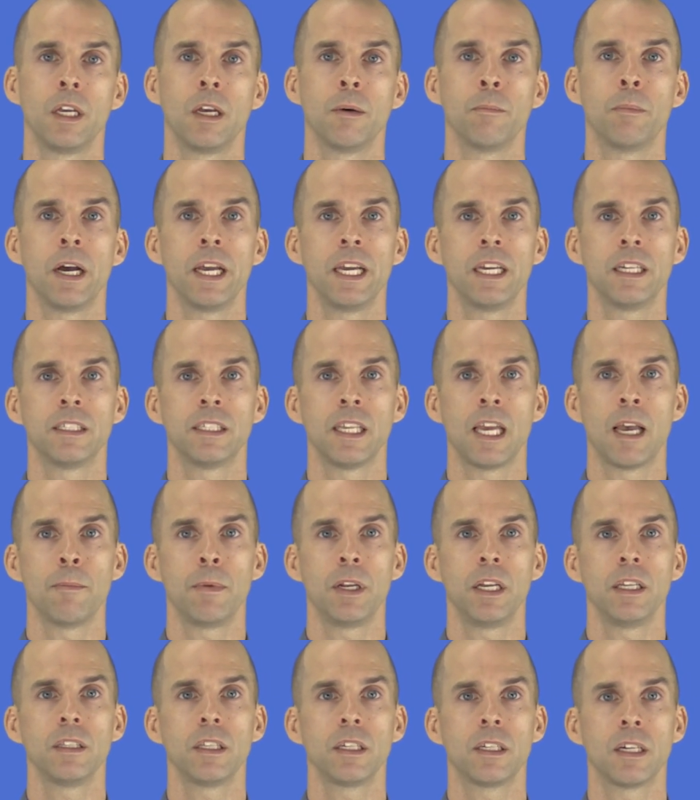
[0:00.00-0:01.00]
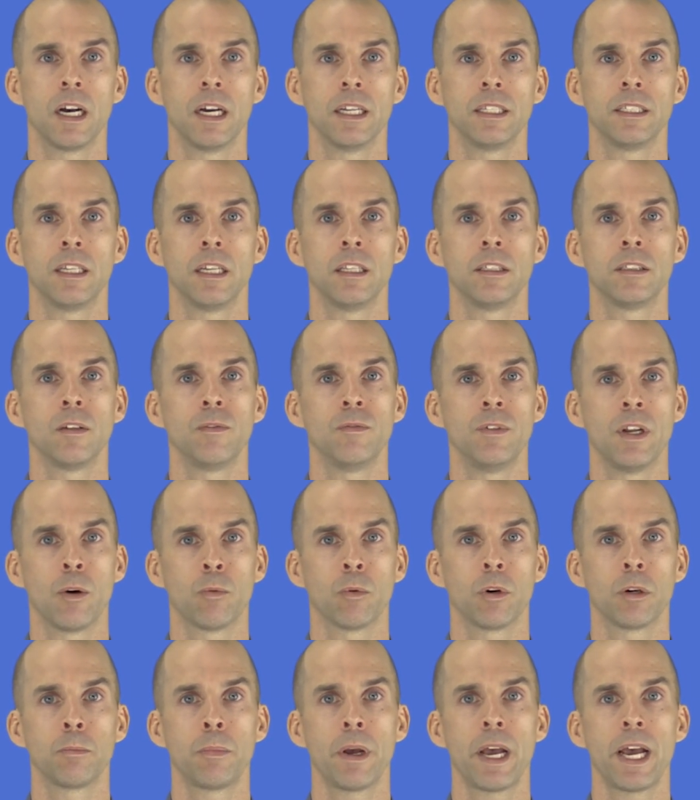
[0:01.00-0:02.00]
by examining the contents of
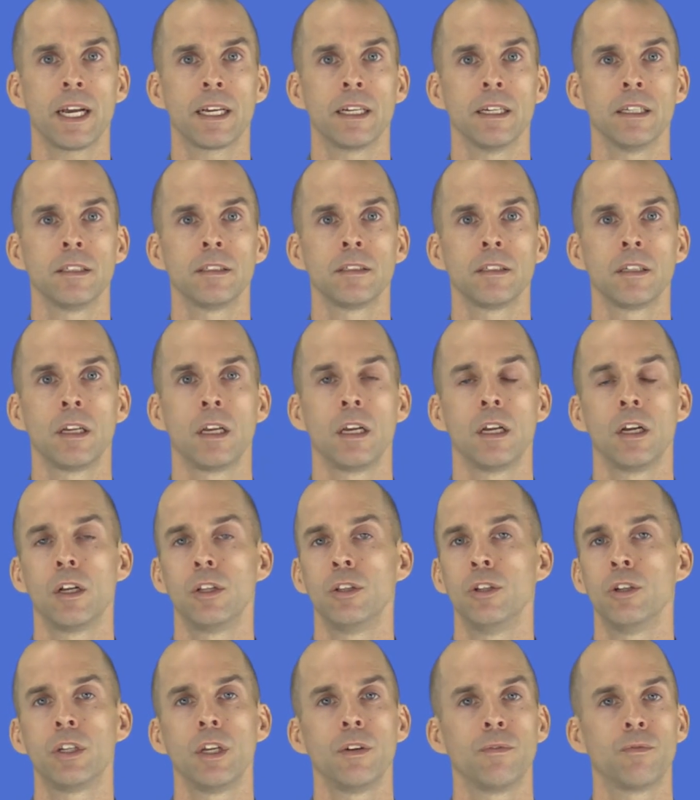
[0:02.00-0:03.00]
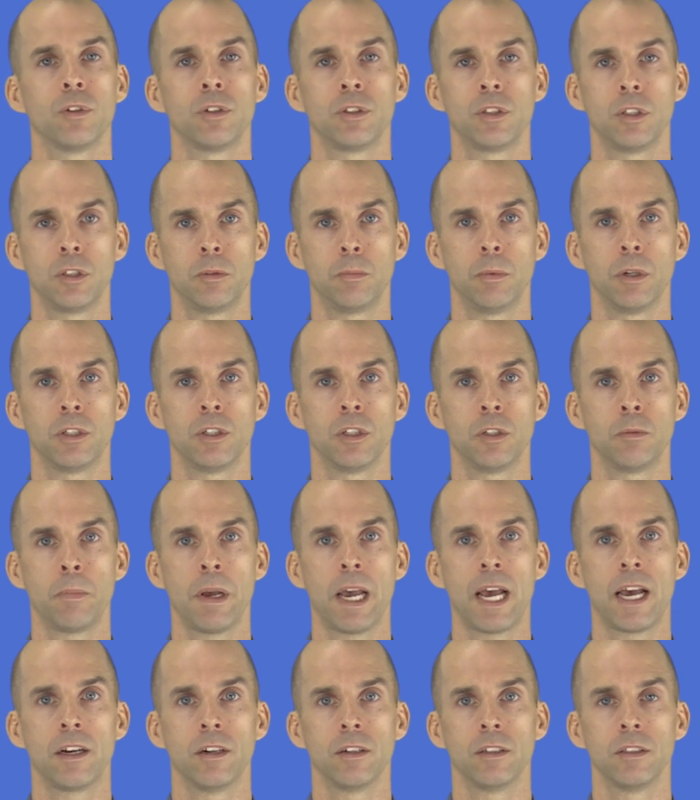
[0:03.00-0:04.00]
network packets, looking for suspicious
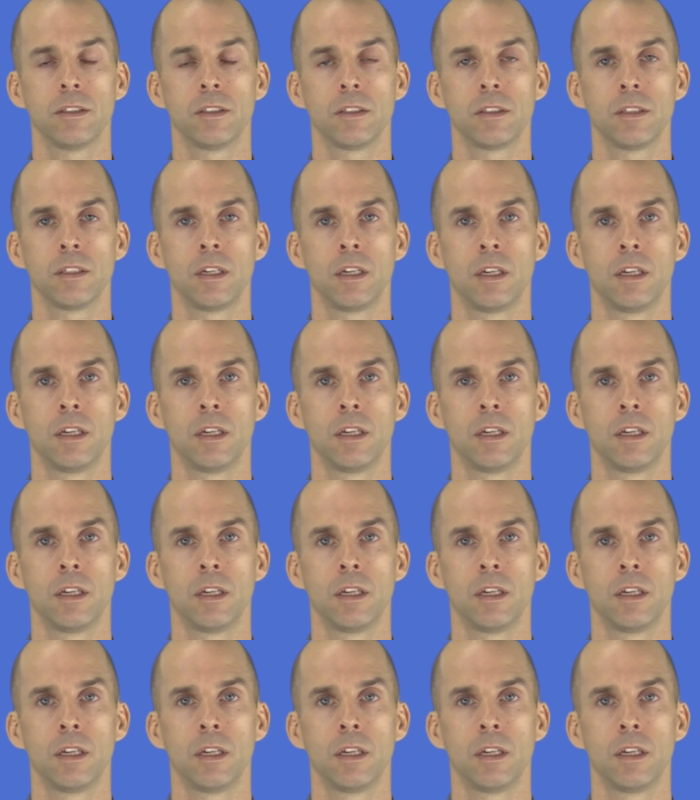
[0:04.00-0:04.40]
patterns.